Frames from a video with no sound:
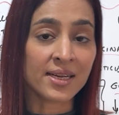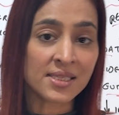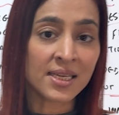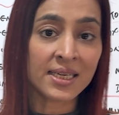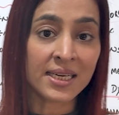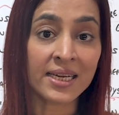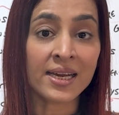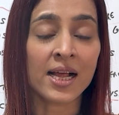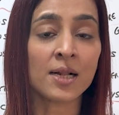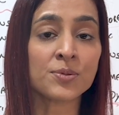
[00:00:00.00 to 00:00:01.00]
I said, it
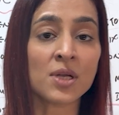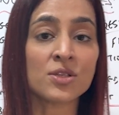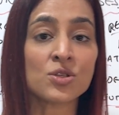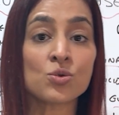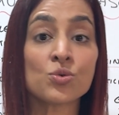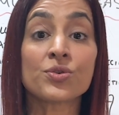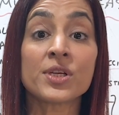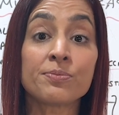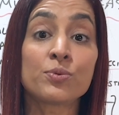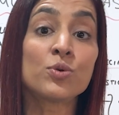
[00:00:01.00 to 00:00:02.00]
helps us to
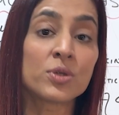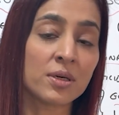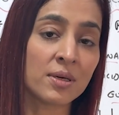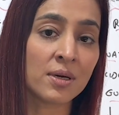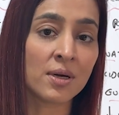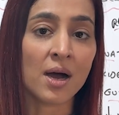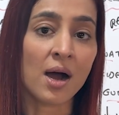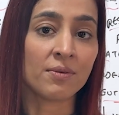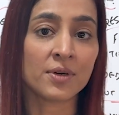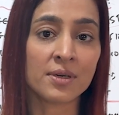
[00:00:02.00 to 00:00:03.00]
reboot
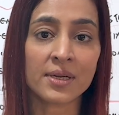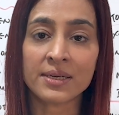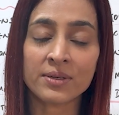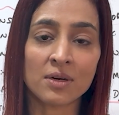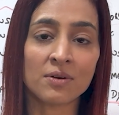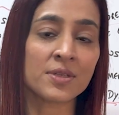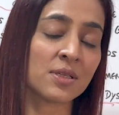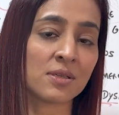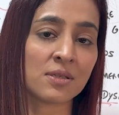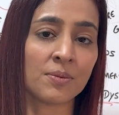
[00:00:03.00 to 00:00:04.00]
our nervous
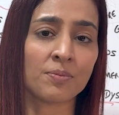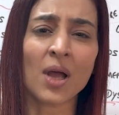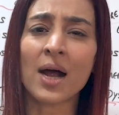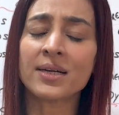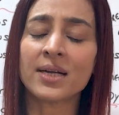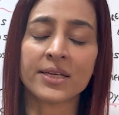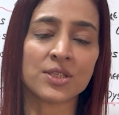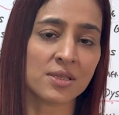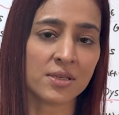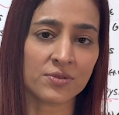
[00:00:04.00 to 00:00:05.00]
system, our
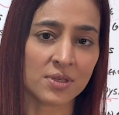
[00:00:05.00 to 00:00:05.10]
digestive